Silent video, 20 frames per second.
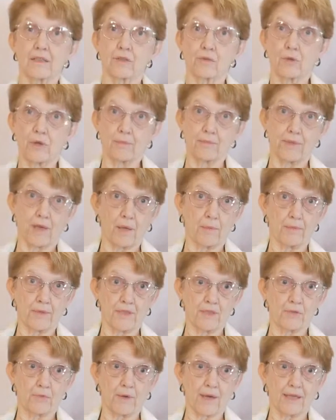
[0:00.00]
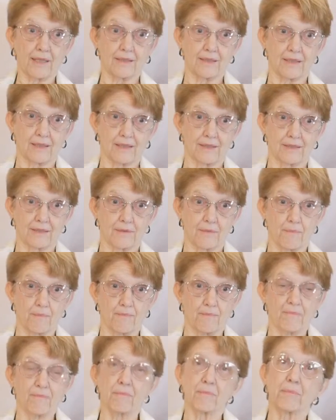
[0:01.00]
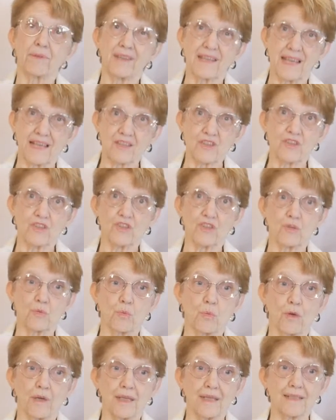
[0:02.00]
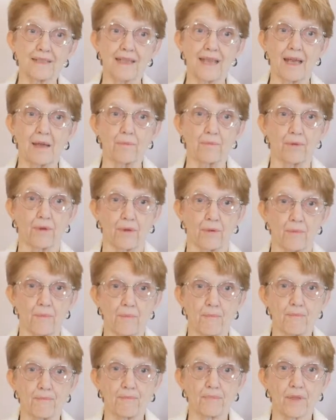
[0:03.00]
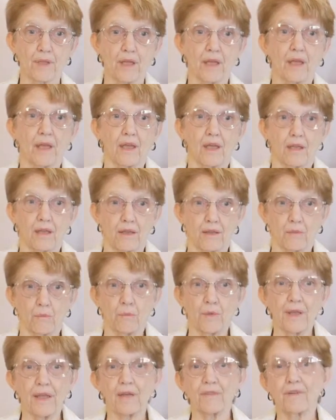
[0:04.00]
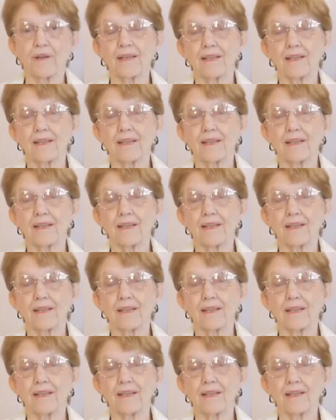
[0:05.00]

to abdominis rectus. But that's just one example. We have